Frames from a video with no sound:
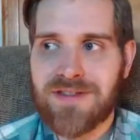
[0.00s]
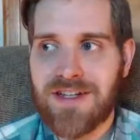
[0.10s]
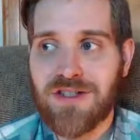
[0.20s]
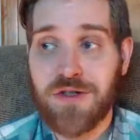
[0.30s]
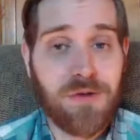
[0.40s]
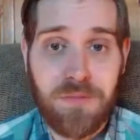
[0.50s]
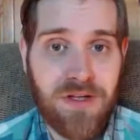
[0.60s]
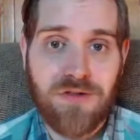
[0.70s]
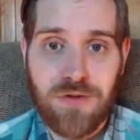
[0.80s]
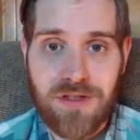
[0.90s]
that shouldn't
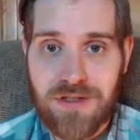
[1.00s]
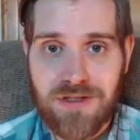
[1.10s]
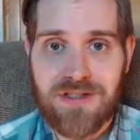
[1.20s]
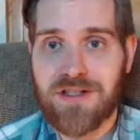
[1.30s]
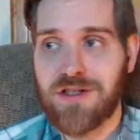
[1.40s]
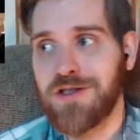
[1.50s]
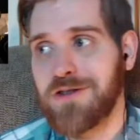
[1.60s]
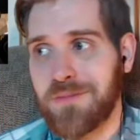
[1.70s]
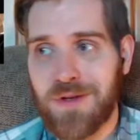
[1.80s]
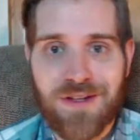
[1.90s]
be trilogies, that
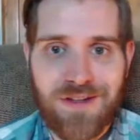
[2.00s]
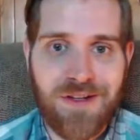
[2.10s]
shouldn't be,